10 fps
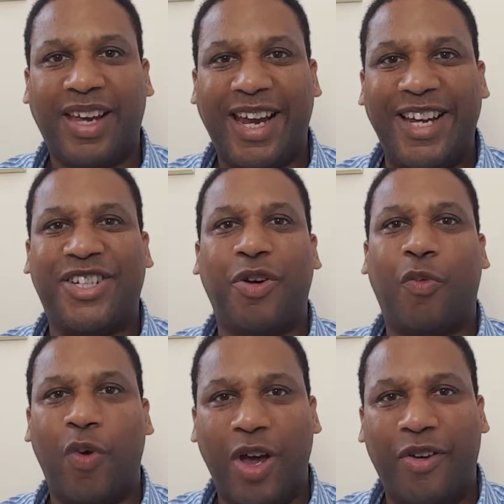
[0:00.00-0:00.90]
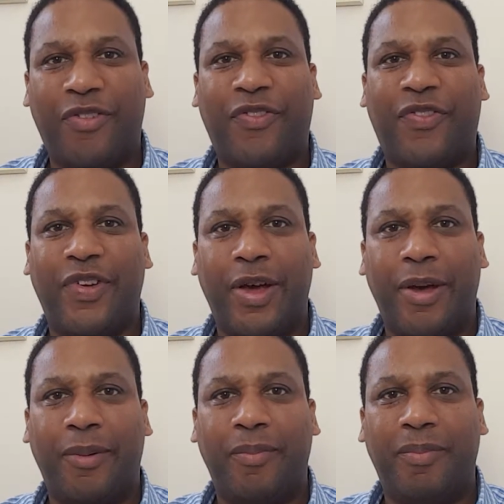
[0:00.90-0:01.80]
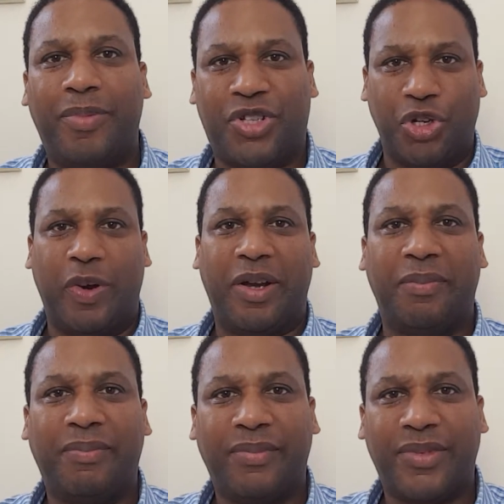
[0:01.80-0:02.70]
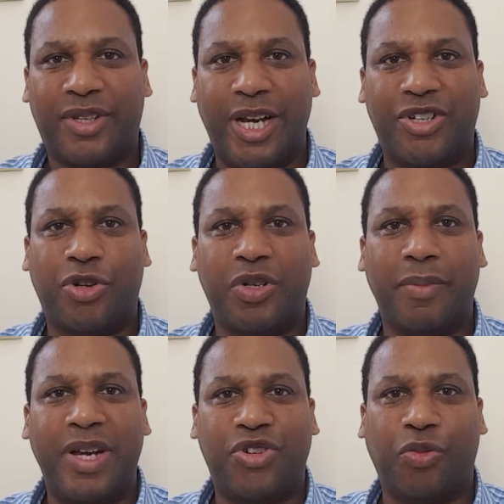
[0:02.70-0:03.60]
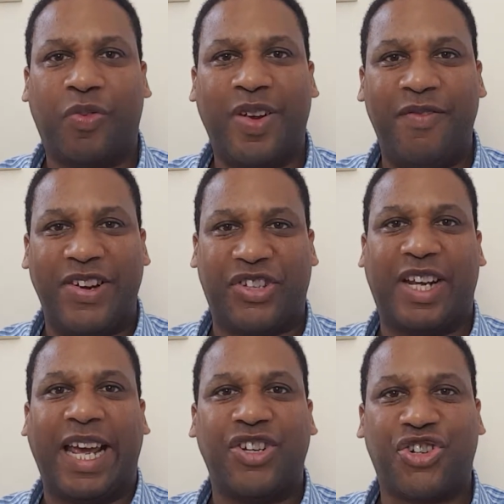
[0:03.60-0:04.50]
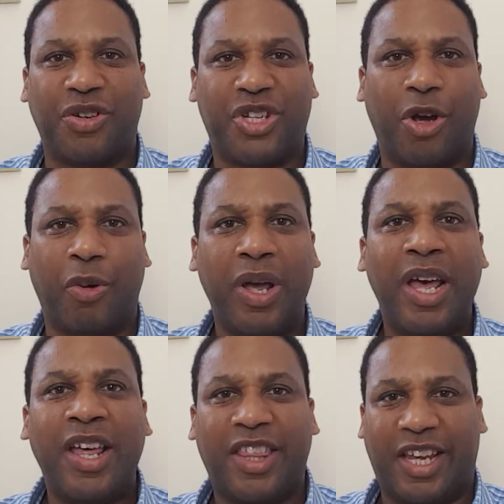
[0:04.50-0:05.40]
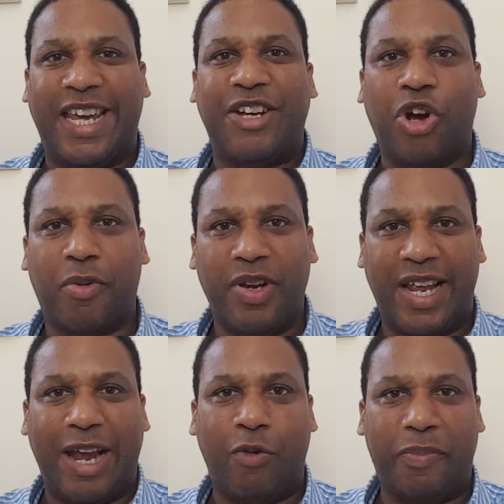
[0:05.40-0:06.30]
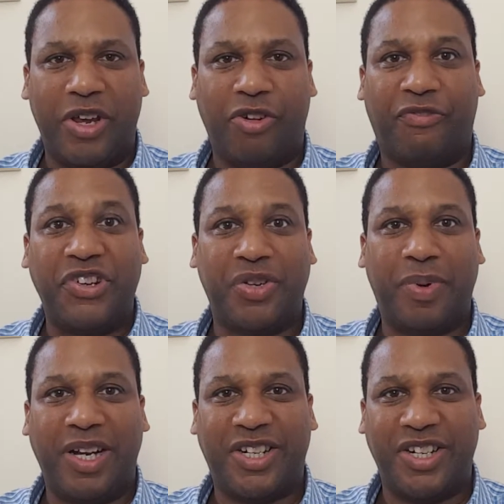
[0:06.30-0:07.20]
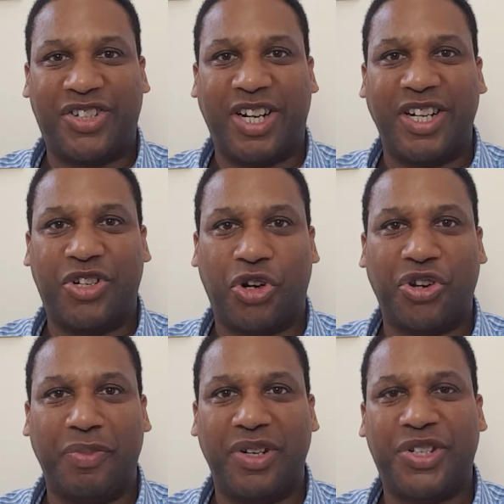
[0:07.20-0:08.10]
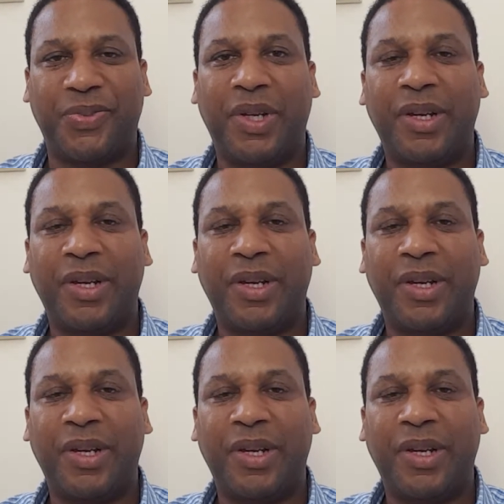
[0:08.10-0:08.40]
Is it worth pursuing? So let's do some initial investigation. So the key document here will be your feasibility study document.